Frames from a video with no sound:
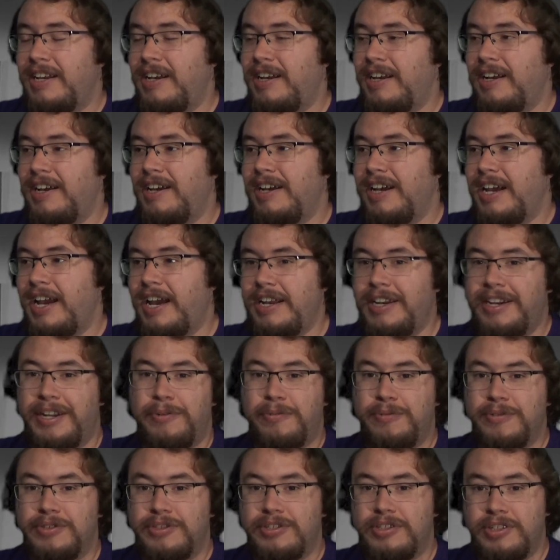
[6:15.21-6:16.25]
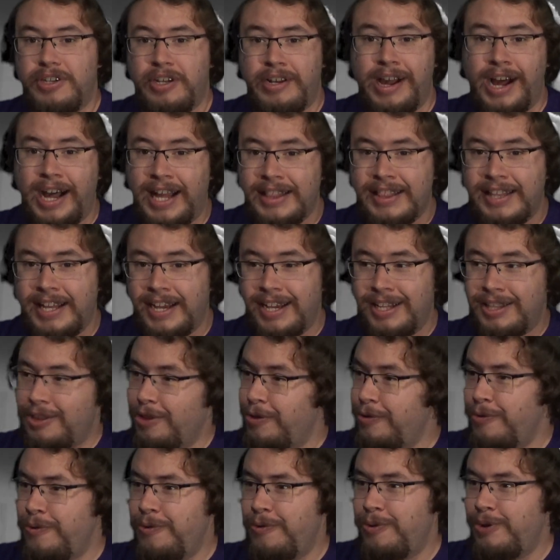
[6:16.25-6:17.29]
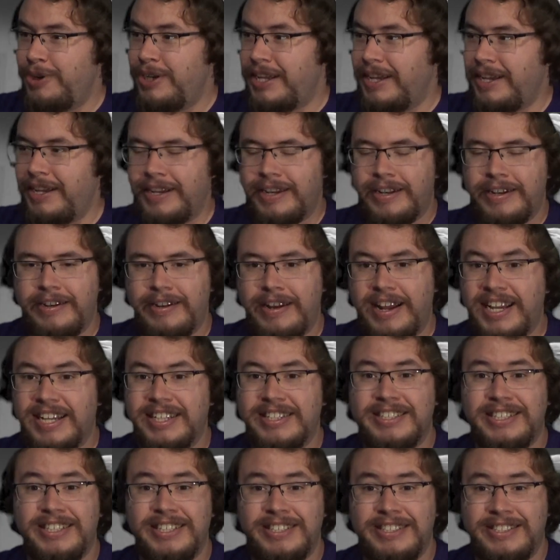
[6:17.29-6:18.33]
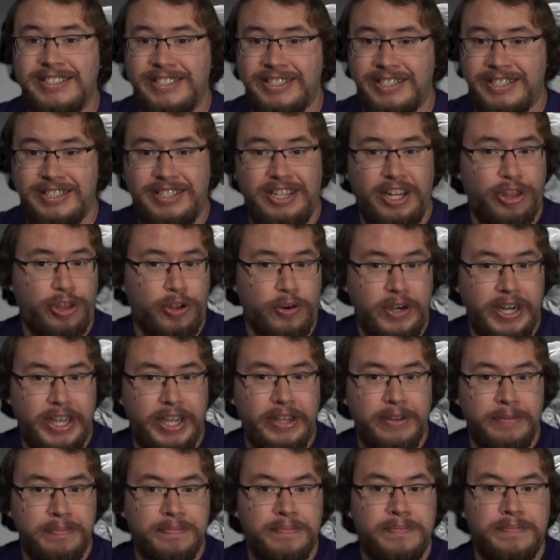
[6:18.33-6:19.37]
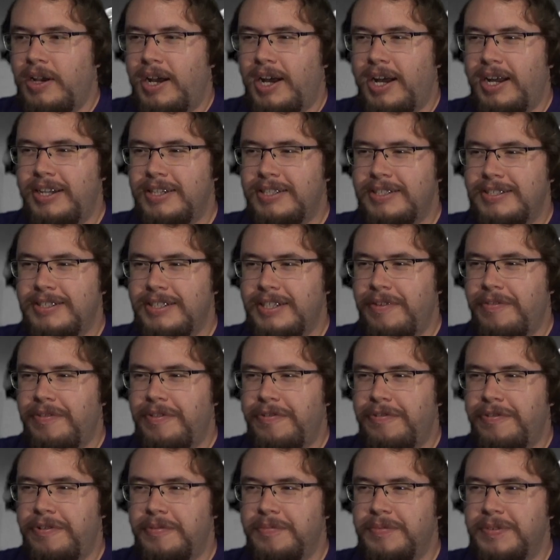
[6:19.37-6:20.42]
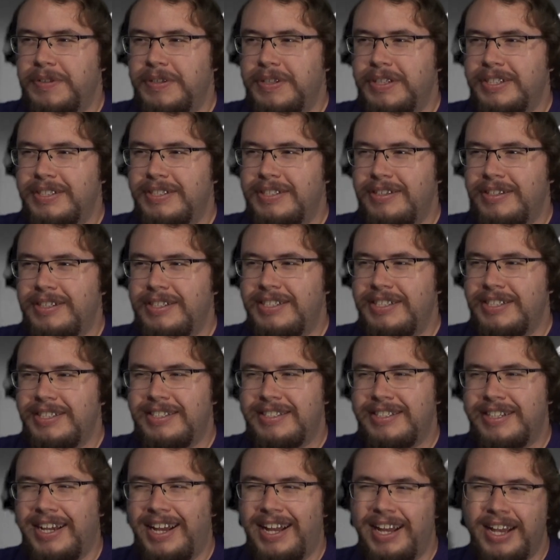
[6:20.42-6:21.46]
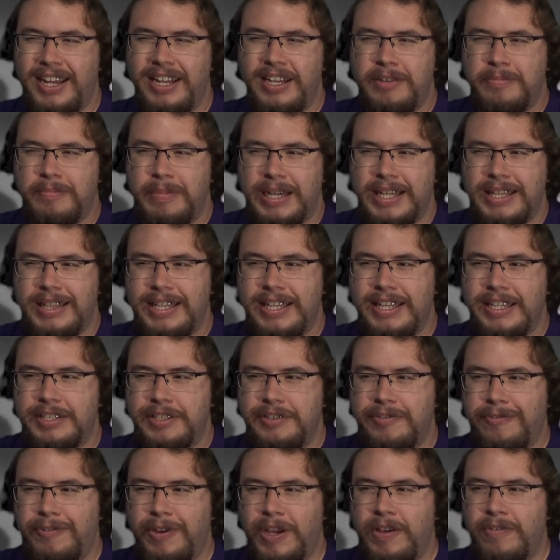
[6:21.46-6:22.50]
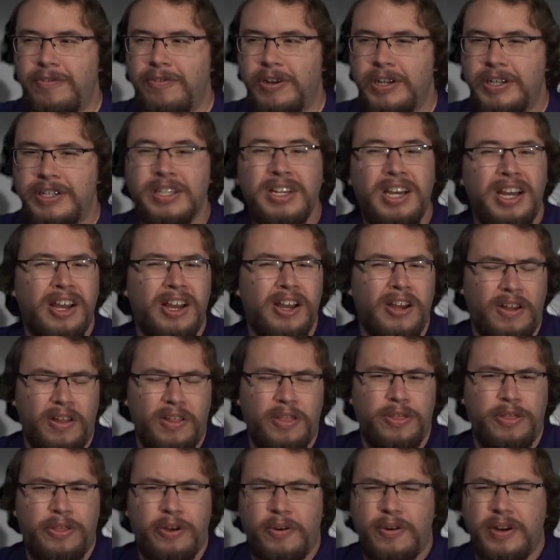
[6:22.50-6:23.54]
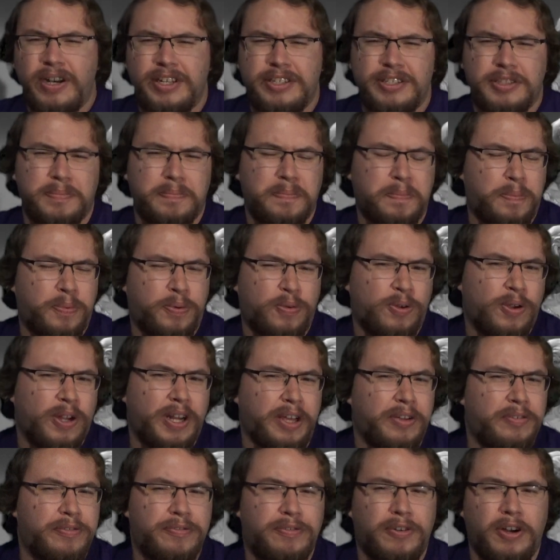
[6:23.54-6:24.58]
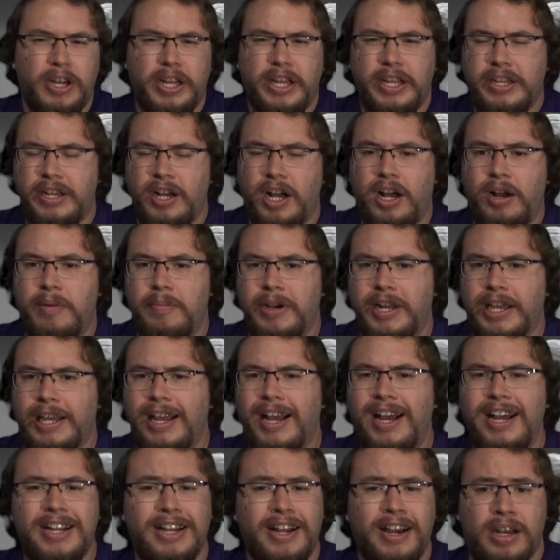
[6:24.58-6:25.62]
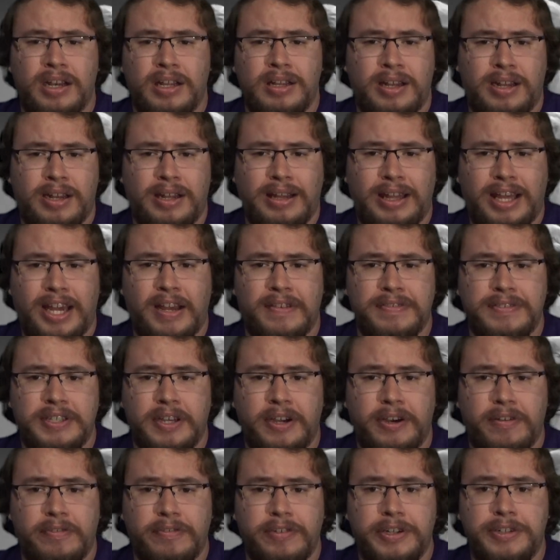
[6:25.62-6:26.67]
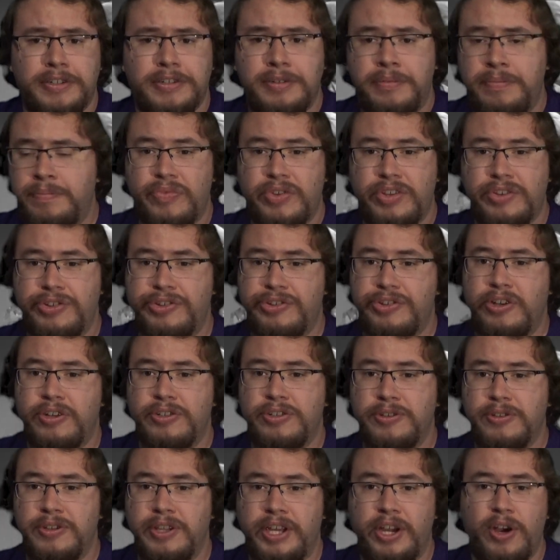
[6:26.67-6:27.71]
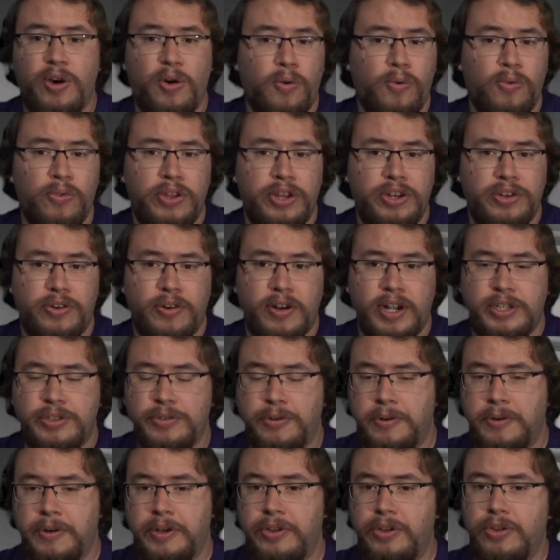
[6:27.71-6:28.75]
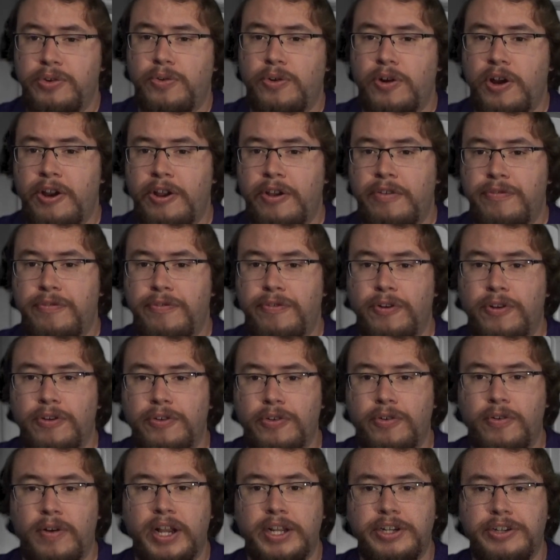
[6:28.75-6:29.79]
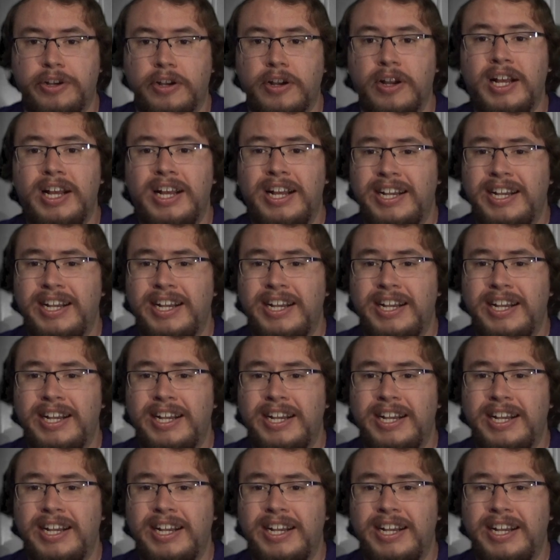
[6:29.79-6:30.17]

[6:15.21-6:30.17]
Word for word: uh, and it was not that lewd in 1963. Honestly, of the films on this list, it's kind of my least favorite, though it is a pretty funny comedy. I got a lot of laughs out of it. This is also the only directorial credit for director